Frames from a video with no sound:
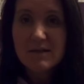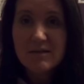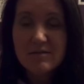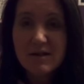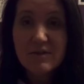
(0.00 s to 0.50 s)

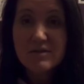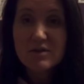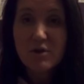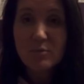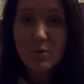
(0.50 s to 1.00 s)
and there's no
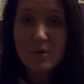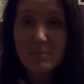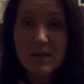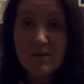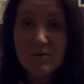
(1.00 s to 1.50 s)
point me
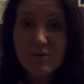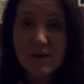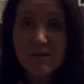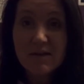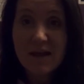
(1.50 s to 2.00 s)
looking
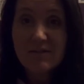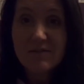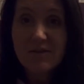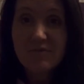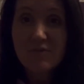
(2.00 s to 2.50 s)
ahead that
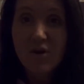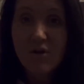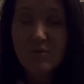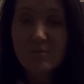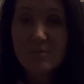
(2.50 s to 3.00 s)
far.
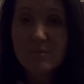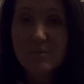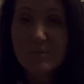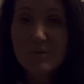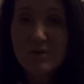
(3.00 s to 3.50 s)

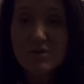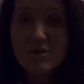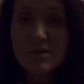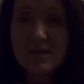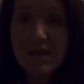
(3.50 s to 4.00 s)
You just got to
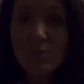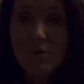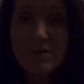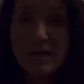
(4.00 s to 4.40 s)
take one day at